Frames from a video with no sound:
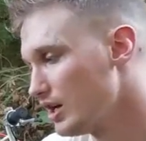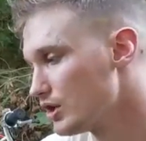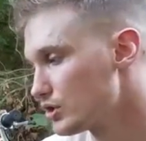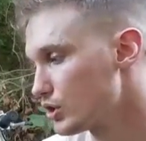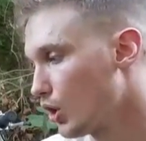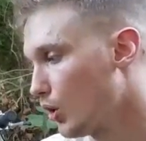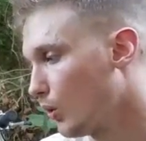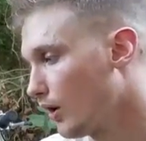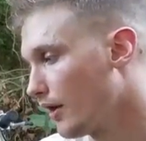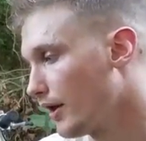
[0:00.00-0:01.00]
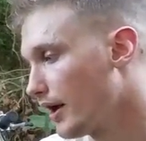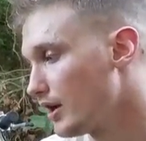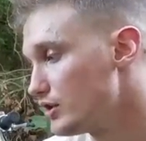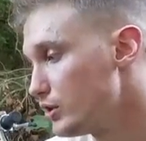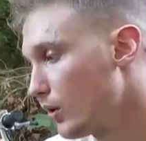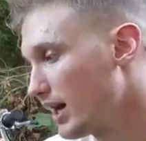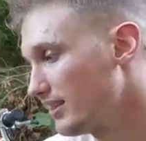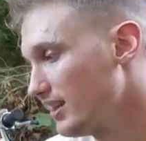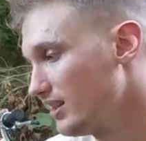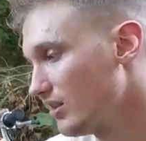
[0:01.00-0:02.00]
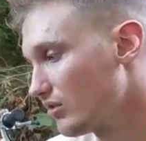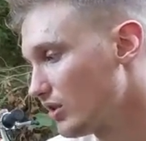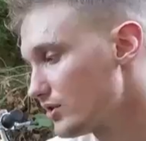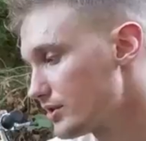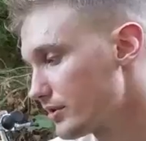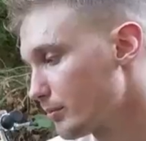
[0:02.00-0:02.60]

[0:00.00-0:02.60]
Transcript: So do I think that this